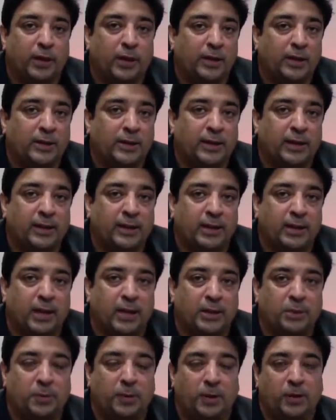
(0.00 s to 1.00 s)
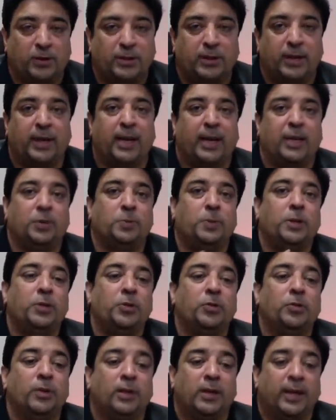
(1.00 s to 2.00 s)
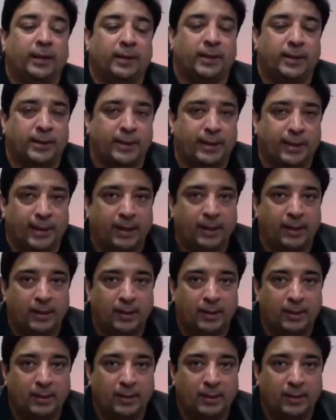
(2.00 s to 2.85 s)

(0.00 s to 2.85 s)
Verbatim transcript: last 6 hours because there has been no electricity.